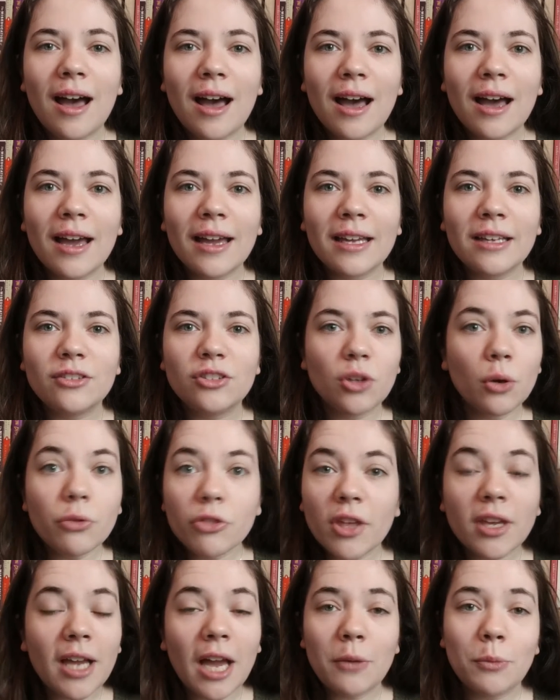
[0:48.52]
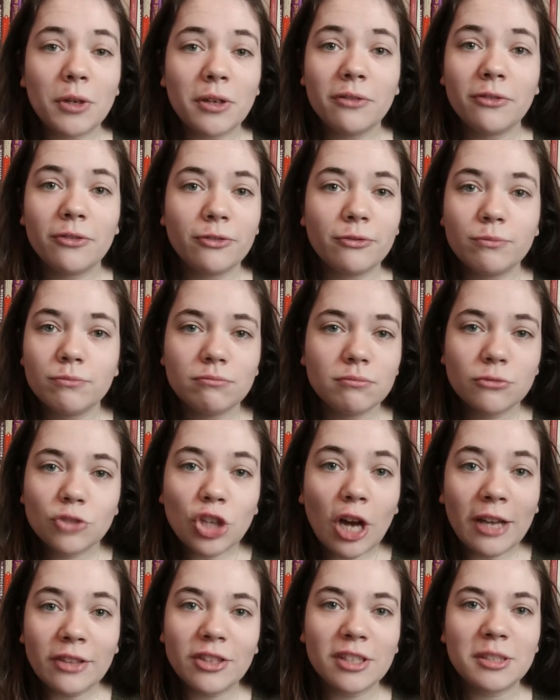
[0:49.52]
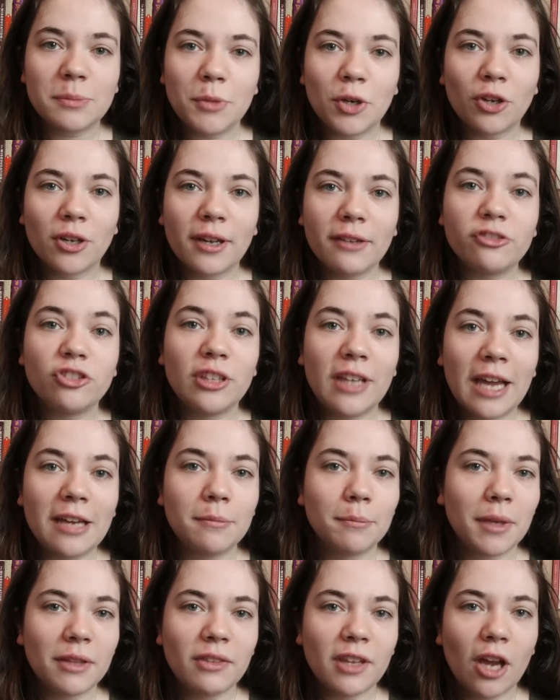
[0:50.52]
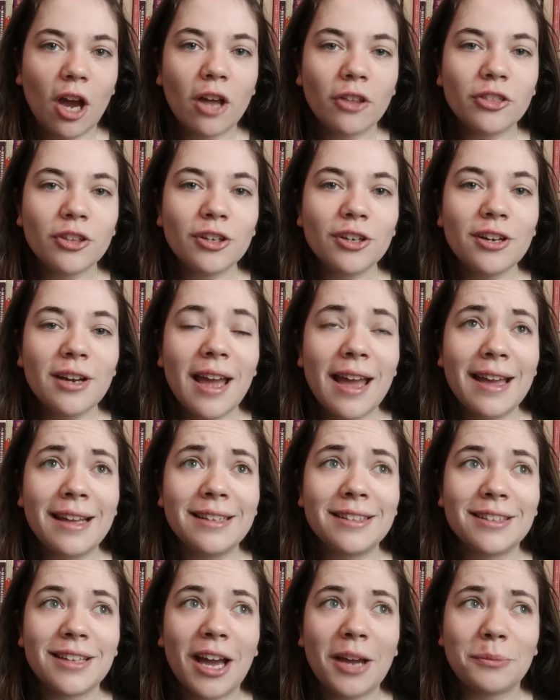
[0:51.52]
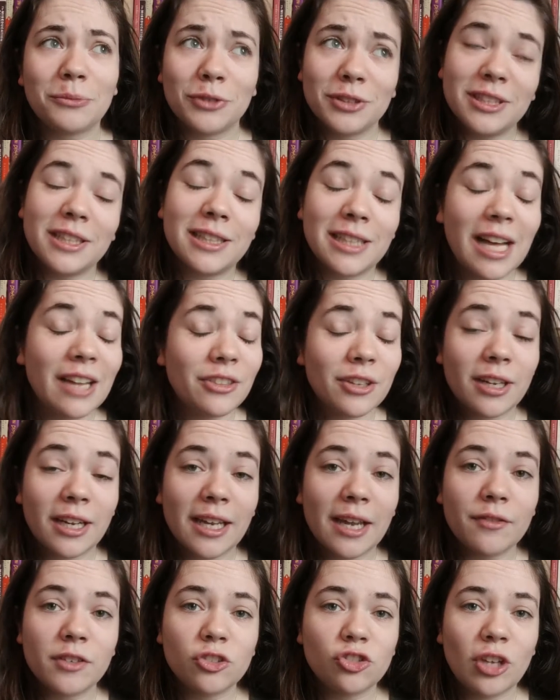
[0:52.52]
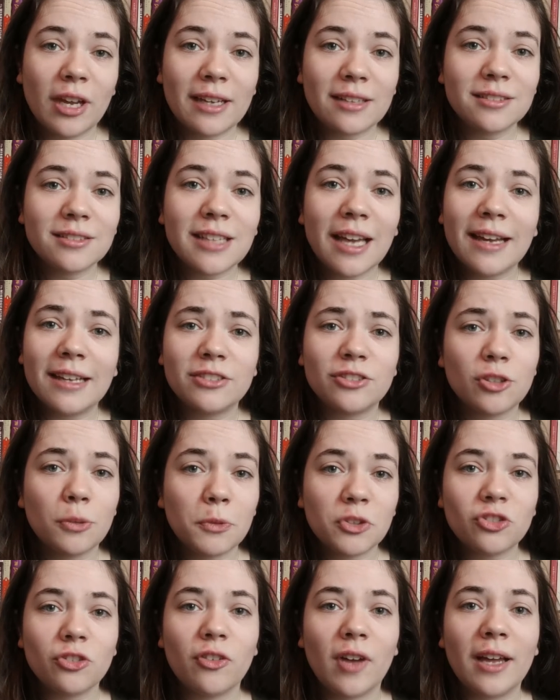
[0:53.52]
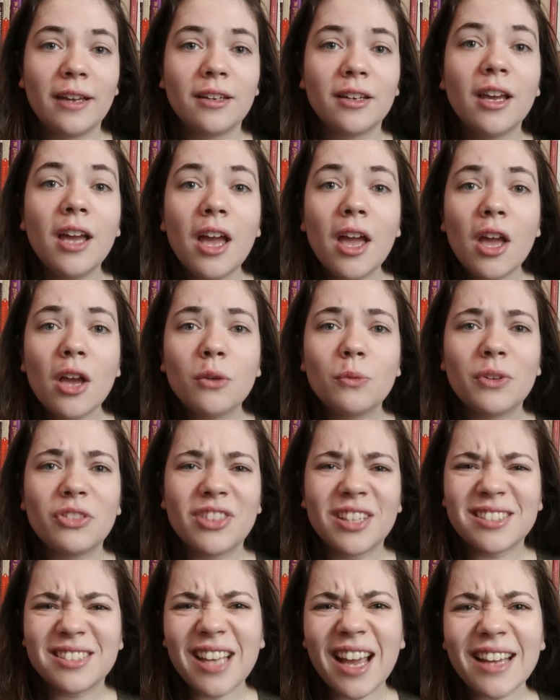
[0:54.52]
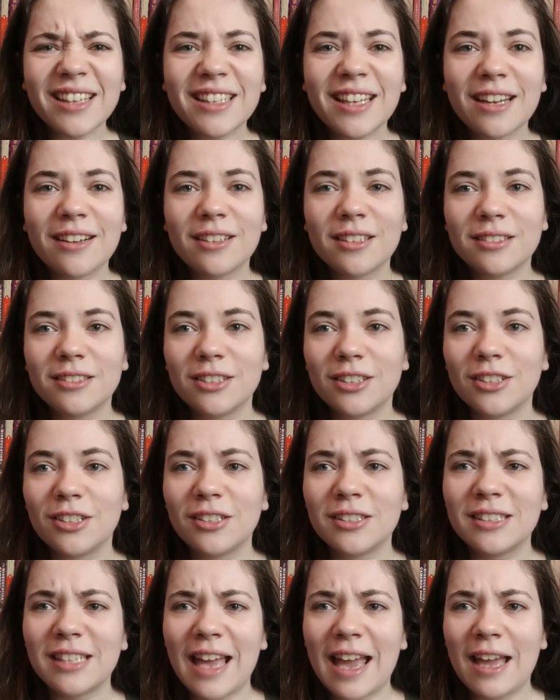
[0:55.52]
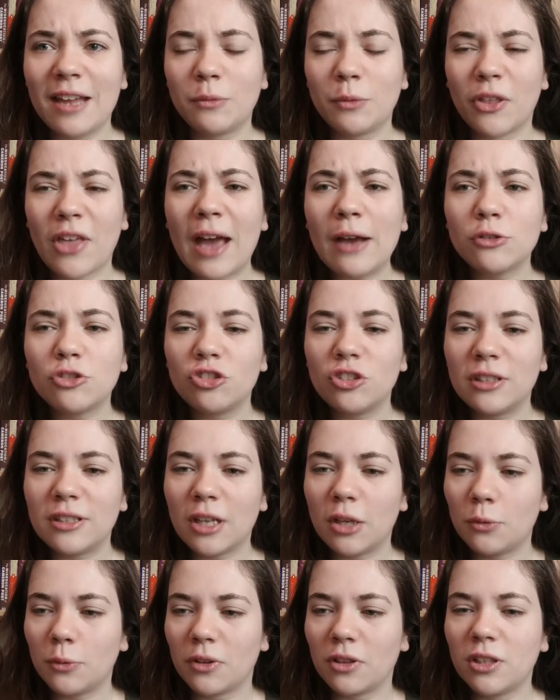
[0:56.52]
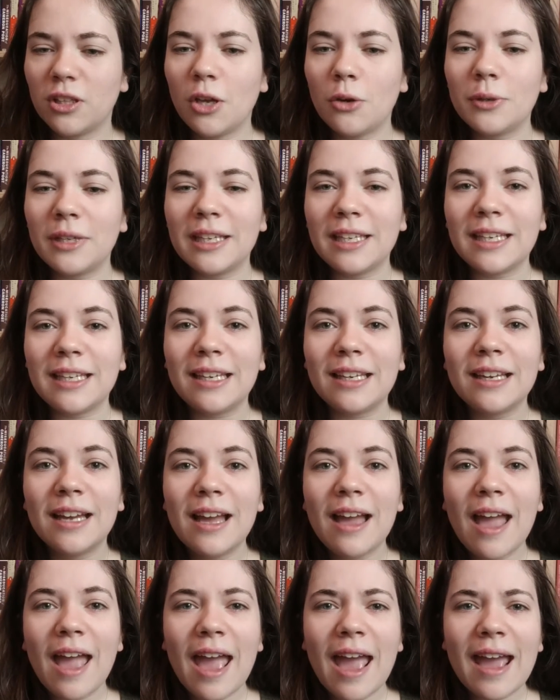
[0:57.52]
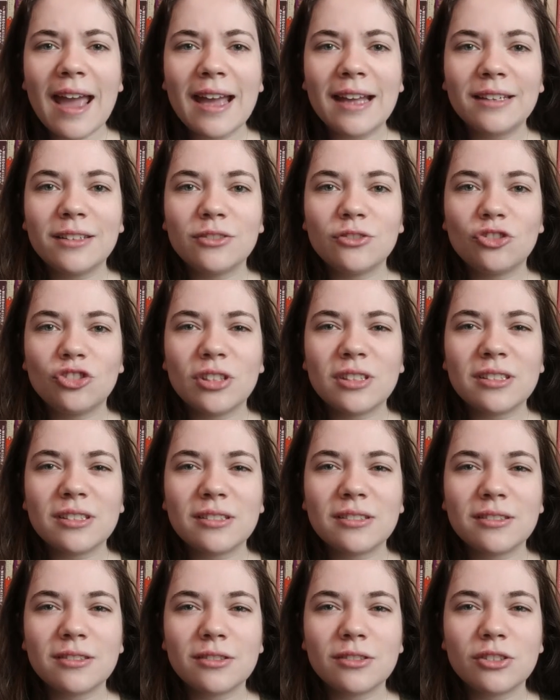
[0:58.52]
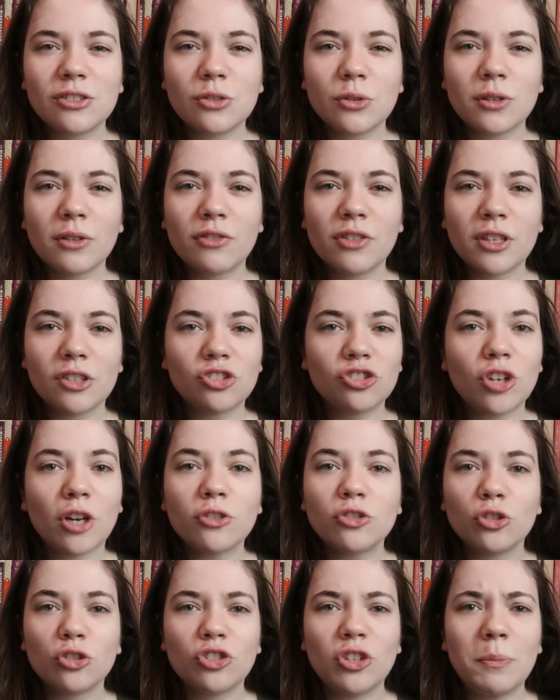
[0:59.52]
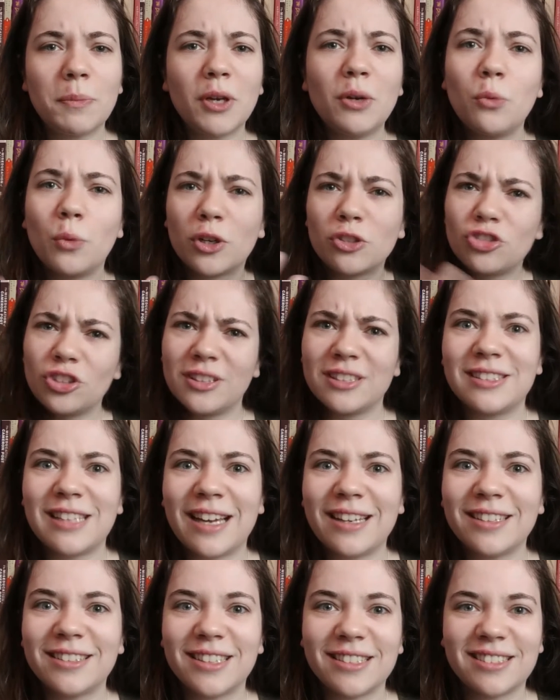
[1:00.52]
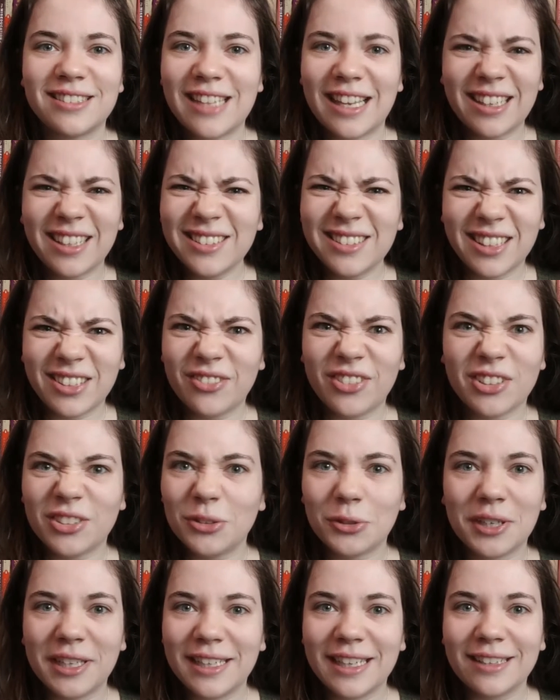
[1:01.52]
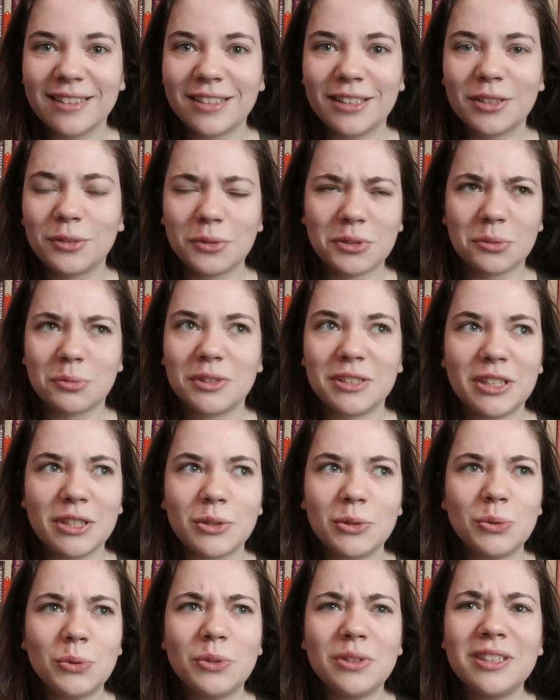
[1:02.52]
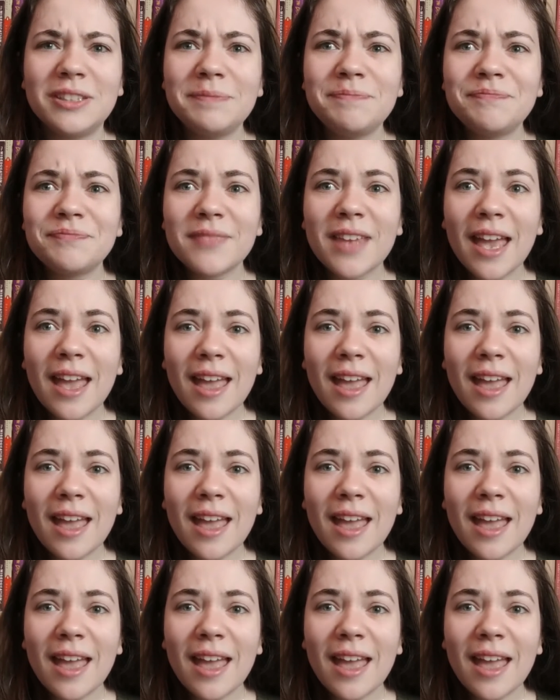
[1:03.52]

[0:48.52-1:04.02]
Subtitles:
I don't think I would have tried this book if she hadn't been the author, and I'm really glad that I gave it a chance. I had so much fun with the side characters and with how she dealt with Loki and just sort of the structure she built, where she decided to set it, like Victorian England, was really cool.